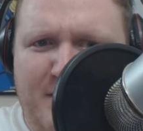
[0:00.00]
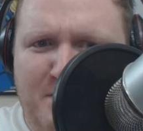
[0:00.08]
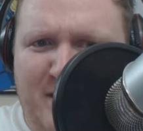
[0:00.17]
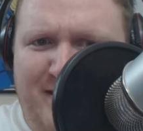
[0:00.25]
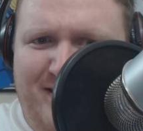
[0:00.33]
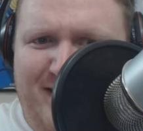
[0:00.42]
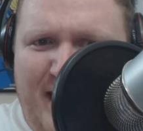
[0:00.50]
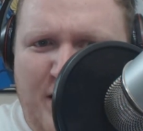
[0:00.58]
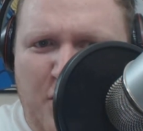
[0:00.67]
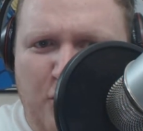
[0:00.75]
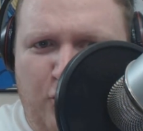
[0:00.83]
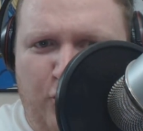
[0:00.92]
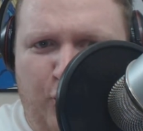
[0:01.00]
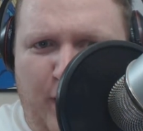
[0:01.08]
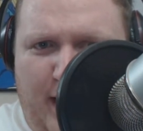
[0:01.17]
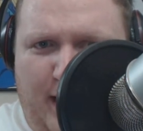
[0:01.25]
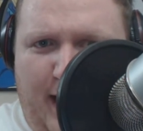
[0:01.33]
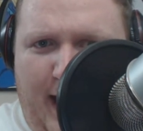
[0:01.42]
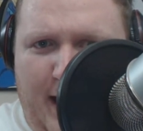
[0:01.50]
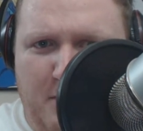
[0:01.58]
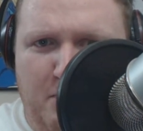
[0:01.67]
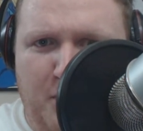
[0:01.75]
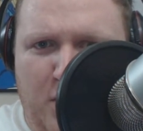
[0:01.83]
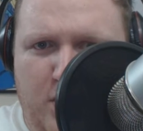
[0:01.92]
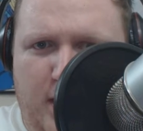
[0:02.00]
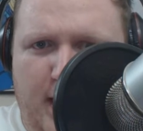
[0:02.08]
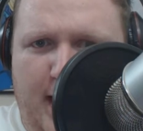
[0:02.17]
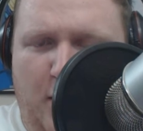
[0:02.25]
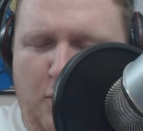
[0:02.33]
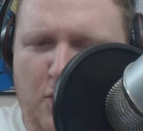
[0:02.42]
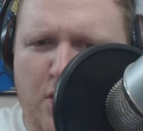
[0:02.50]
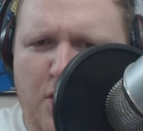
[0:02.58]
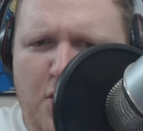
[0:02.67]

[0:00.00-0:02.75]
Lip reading: Missigno trick had broken out.